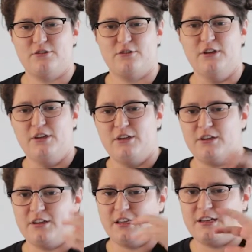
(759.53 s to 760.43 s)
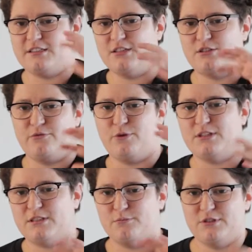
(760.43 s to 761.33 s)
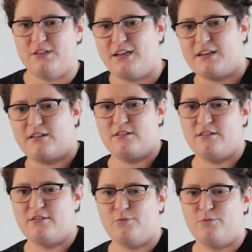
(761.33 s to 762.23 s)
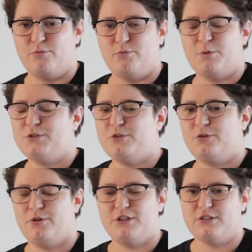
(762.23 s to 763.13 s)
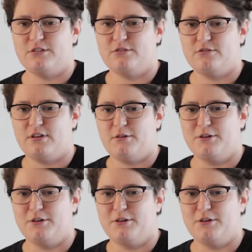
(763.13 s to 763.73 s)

So you can get a sense of what someone's like. What was your question?